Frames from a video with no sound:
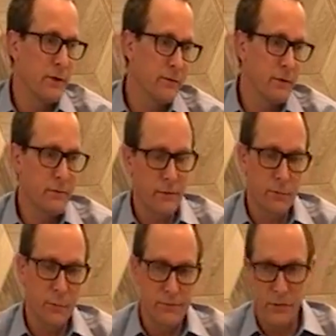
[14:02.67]
business,
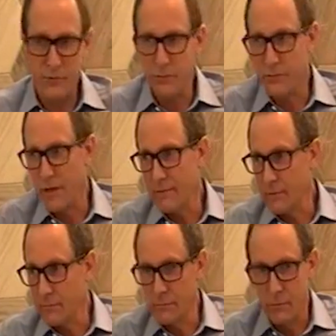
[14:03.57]
interprovincial
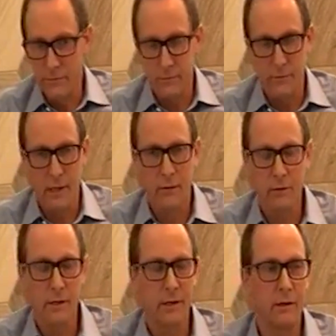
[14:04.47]
travel, moving
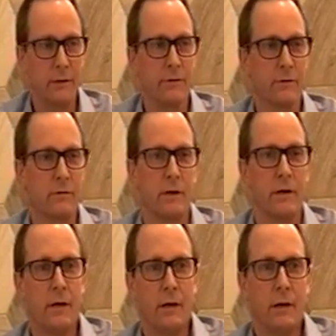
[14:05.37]
around. Like you
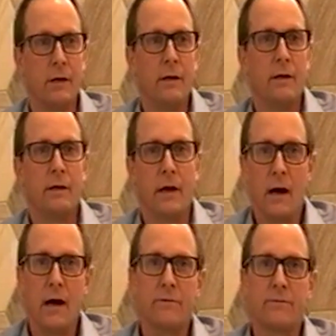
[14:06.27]

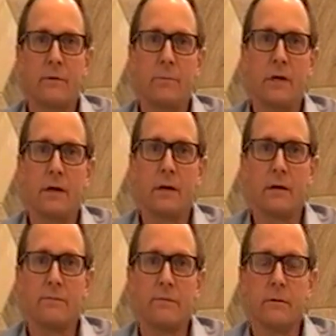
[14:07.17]
have to be
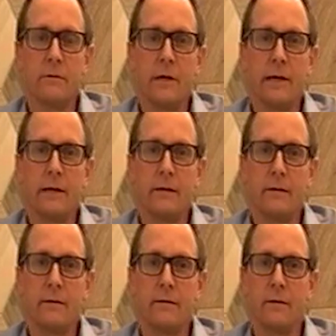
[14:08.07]
careful. And
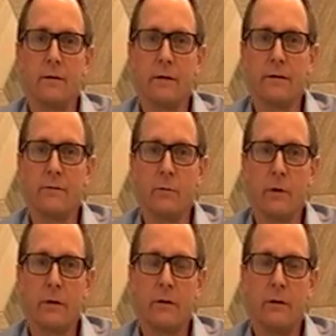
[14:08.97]
I'll leave it
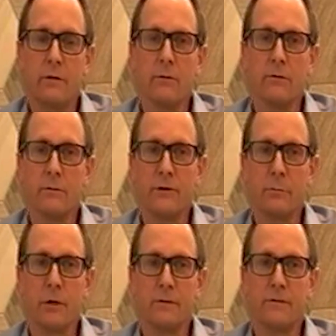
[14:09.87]
with your own
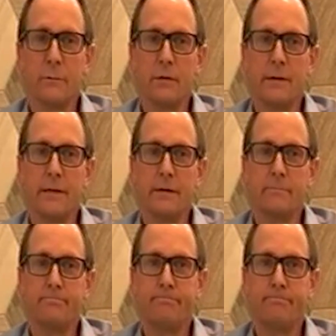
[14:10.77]
responsibility.